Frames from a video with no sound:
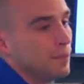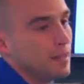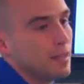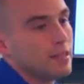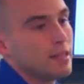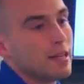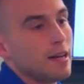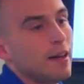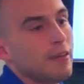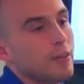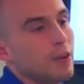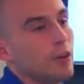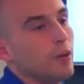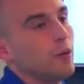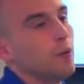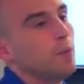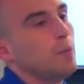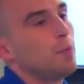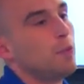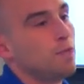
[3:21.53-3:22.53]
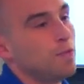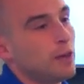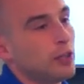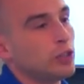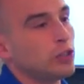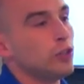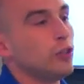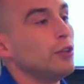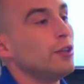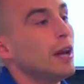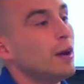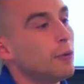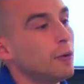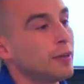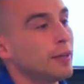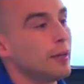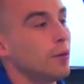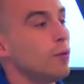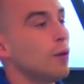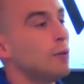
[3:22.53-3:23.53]
is another professional
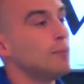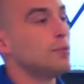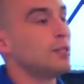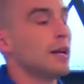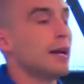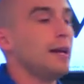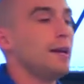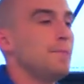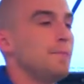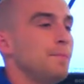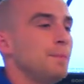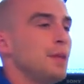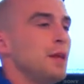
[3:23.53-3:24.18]
networking website.